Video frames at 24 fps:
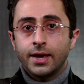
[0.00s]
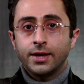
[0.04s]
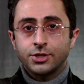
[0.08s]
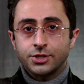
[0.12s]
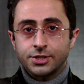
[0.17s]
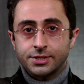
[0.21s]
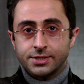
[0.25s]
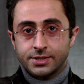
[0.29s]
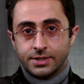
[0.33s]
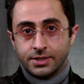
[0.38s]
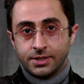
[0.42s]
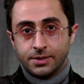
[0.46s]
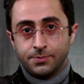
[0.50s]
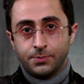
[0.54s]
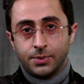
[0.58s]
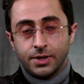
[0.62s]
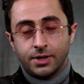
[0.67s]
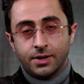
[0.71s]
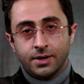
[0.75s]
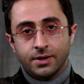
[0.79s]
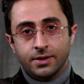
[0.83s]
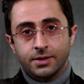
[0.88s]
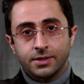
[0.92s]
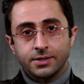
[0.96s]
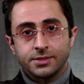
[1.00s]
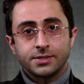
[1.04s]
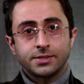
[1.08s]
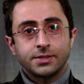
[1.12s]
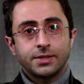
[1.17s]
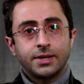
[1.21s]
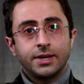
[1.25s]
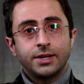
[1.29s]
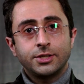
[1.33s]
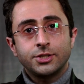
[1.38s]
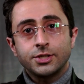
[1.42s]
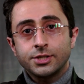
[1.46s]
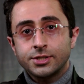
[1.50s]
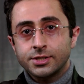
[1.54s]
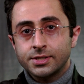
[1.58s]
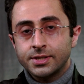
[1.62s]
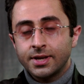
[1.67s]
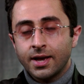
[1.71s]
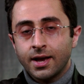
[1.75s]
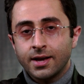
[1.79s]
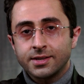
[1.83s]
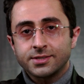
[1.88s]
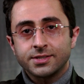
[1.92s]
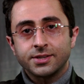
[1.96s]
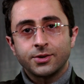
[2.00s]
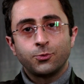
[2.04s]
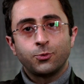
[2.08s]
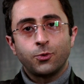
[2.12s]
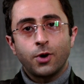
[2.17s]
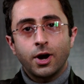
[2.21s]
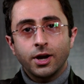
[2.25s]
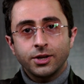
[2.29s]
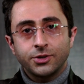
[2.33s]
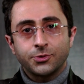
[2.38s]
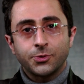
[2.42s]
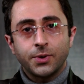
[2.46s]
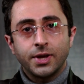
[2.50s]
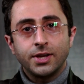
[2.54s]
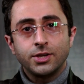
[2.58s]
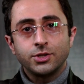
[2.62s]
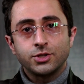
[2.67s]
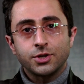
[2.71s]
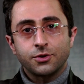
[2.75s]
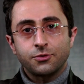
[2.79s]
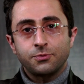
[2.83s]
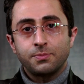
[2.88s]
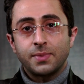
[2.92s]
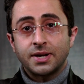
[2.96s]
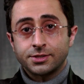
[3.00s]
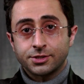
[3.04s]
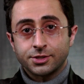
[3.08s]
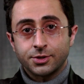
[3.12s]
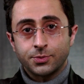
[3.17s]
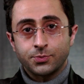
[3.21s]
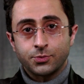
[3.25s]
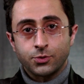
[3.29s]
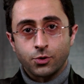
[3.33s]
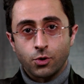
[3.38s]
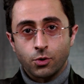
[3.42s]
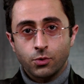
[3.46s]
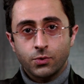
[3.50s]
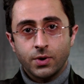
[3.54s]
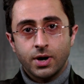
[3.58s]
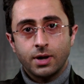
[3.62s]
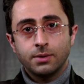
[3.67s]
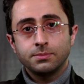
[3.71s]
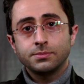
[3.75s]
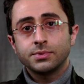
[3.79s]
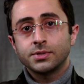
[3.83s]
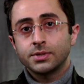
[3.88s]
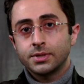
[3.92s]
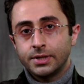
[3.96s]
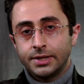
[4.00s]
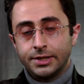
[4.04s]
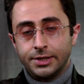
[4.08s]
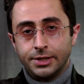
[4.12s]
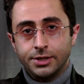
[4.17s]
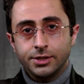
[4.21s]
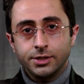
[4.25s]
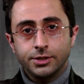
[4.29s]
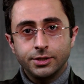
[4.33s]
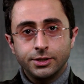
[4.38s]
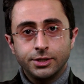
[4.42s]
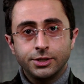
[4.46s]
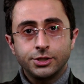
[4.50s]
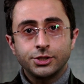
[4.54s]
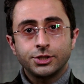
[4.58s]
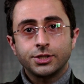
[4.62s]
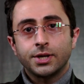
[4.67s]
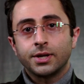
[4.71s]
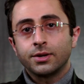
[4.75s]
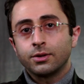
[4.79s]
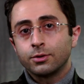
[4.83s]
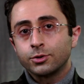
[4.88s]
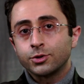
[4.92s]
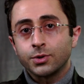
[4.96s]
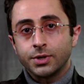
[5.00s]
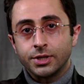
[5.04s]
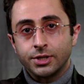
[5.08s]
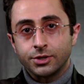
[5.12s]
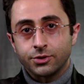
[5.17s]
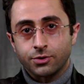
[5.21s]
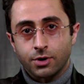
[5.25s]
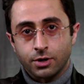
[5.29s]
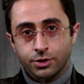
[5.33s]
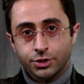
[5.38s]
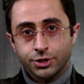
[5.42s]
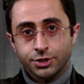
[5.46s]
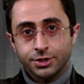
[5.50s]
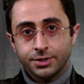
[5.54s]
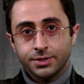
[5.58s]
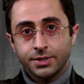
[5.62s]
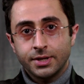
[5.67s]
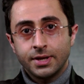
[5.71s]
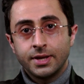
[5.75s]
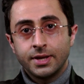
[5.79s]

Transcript: HSE because HSE has a wide range of master programs in English and also in Russian,